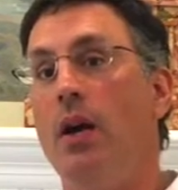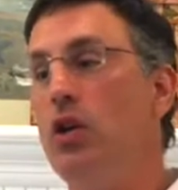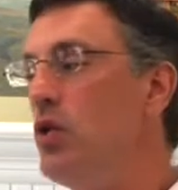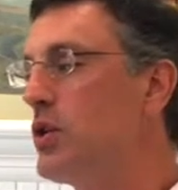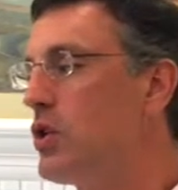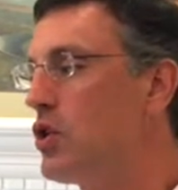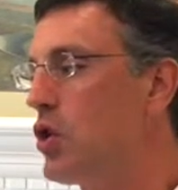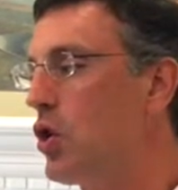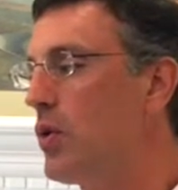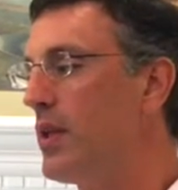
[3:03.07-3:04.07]
use it to
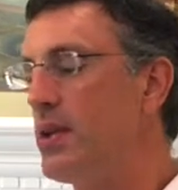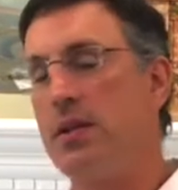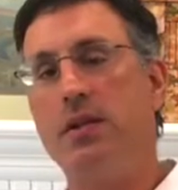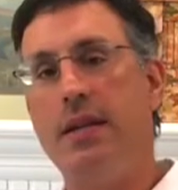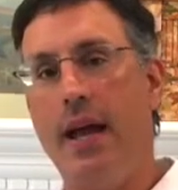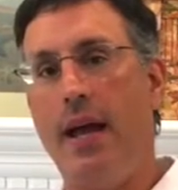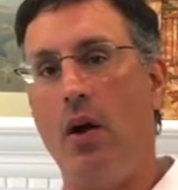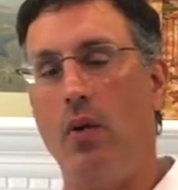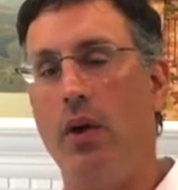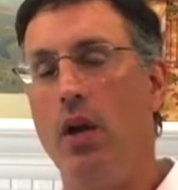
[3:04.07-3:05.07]
turn this
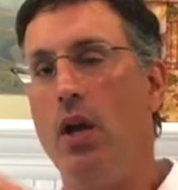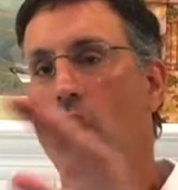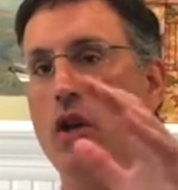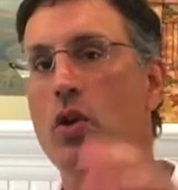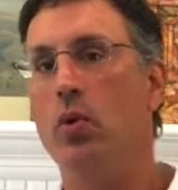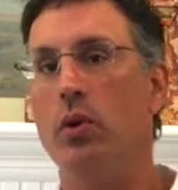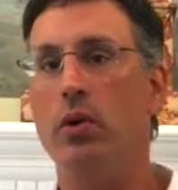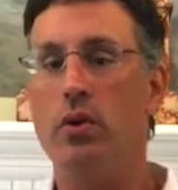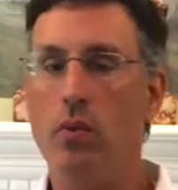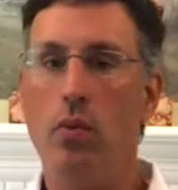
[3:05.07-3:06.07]
down. You
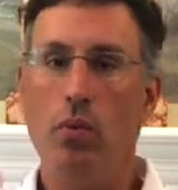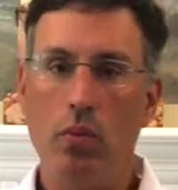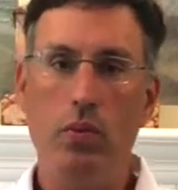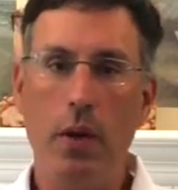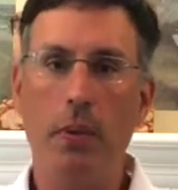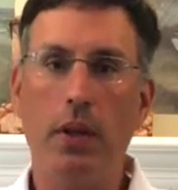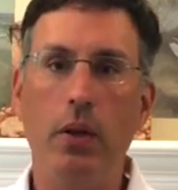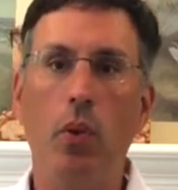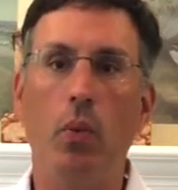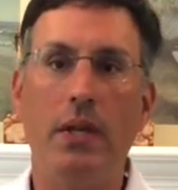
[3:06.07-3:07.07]
would
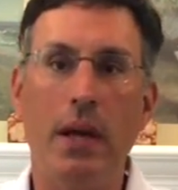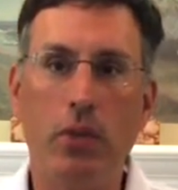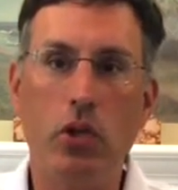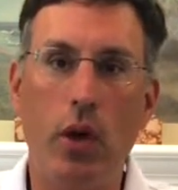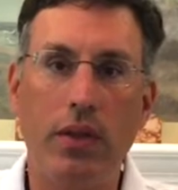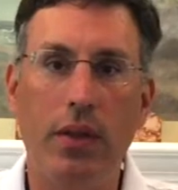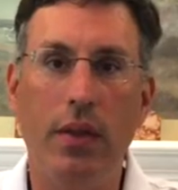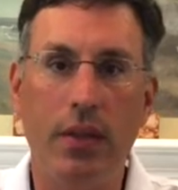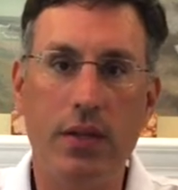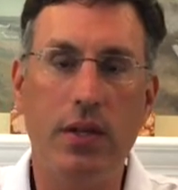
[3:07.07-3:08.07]
typically, when we demonstrate
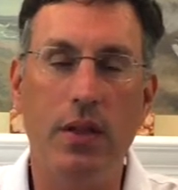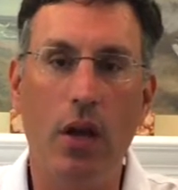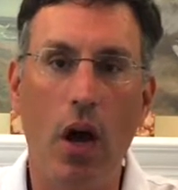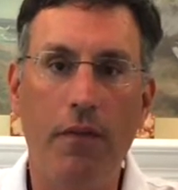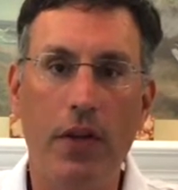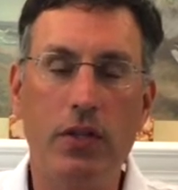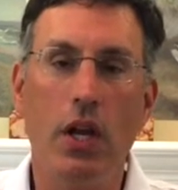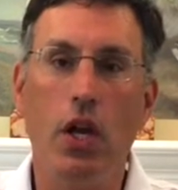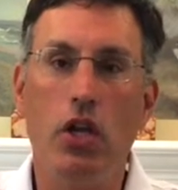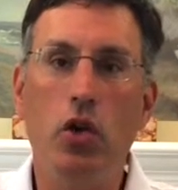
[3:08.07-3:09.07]
this in the office,
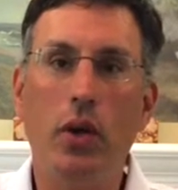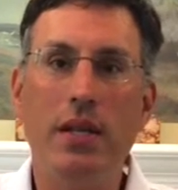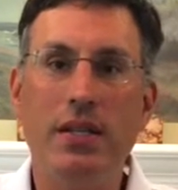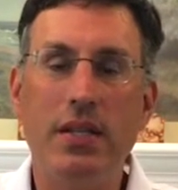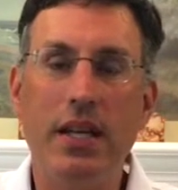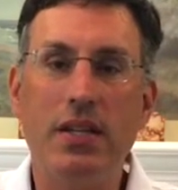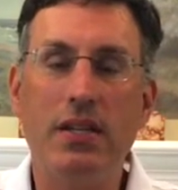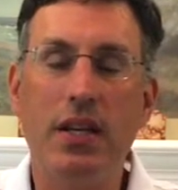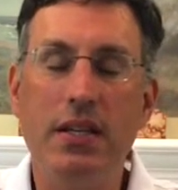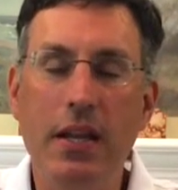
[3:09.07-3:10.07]
you can see a
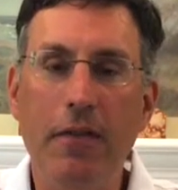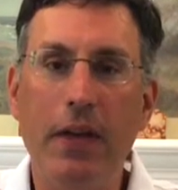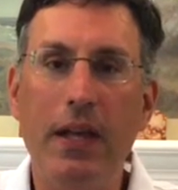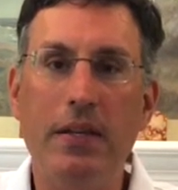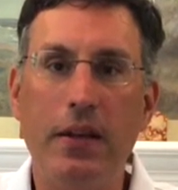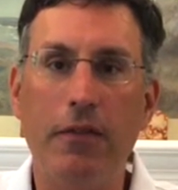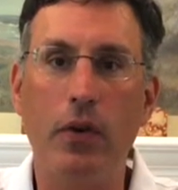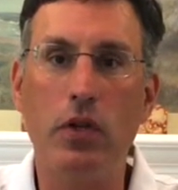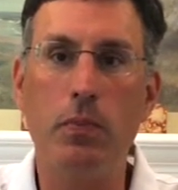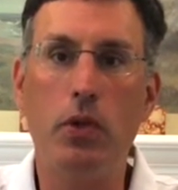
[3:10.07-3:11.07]
significant
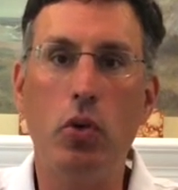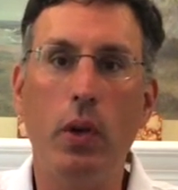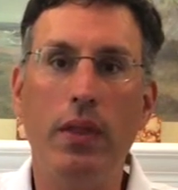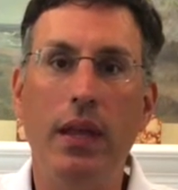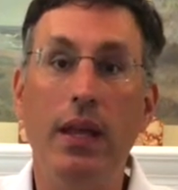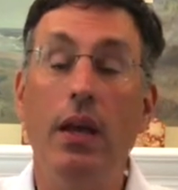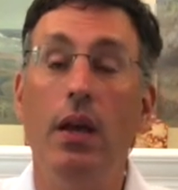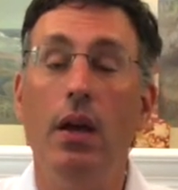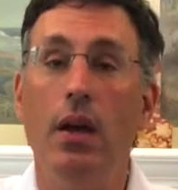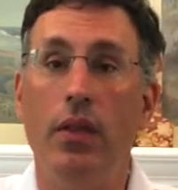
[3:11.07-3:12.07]
difference between
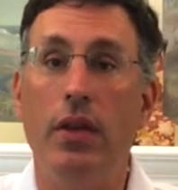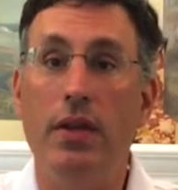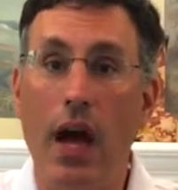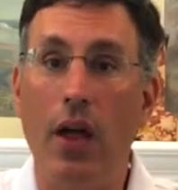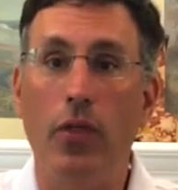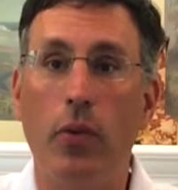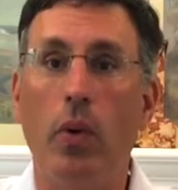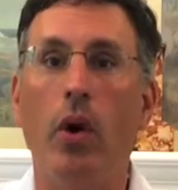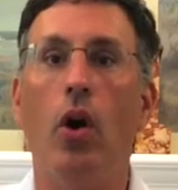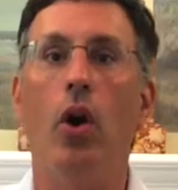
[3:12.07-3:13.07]
the
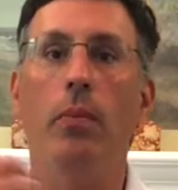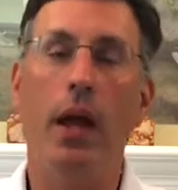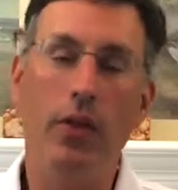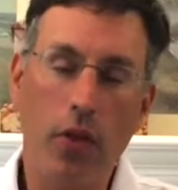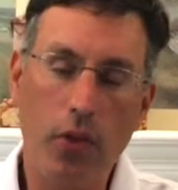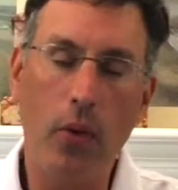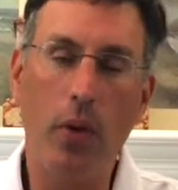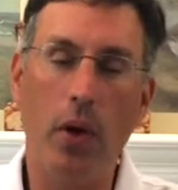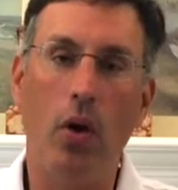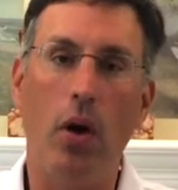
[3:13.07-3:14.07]
non-throwing arm and the
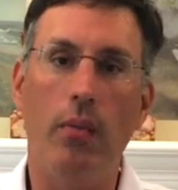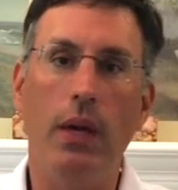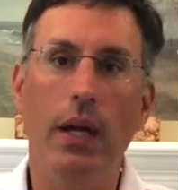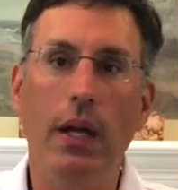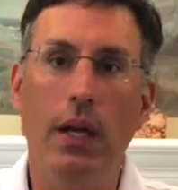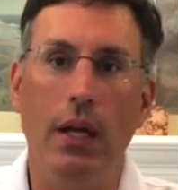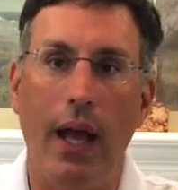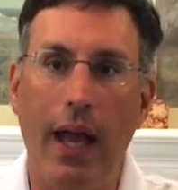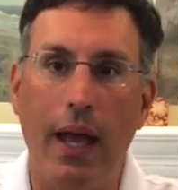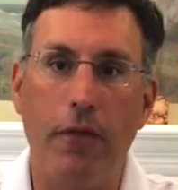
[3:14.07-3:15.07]
throwing arm.
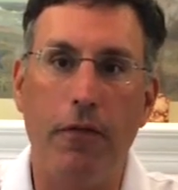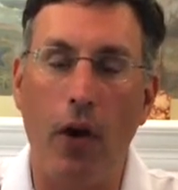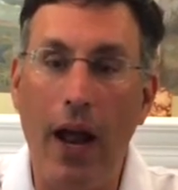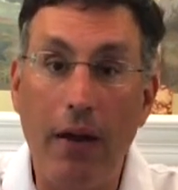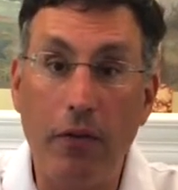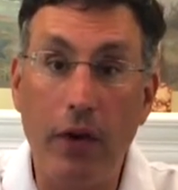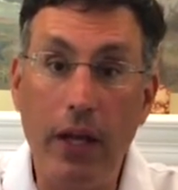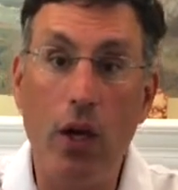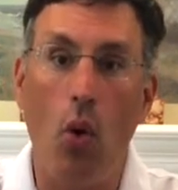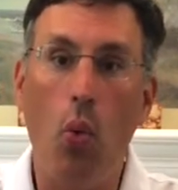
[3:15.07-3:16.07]
And for
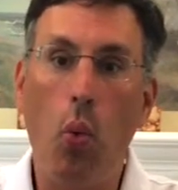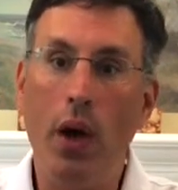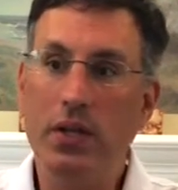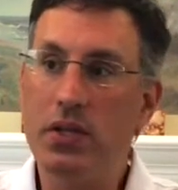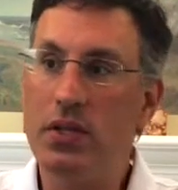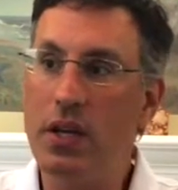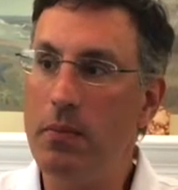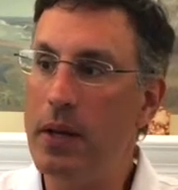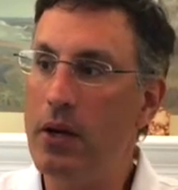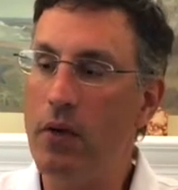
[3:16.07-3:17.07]
every 1
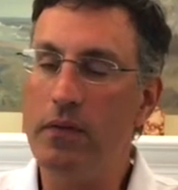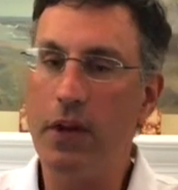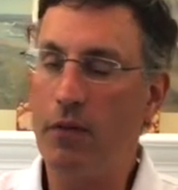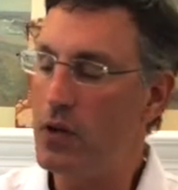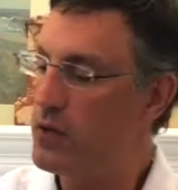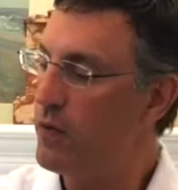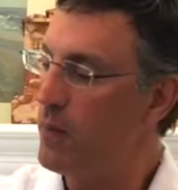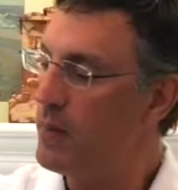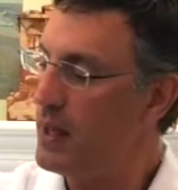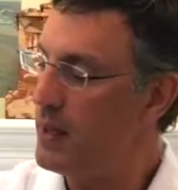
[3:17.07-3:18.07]
centimeter of difference
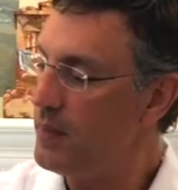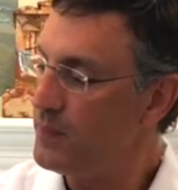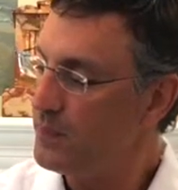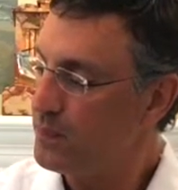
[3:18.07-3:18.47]
from the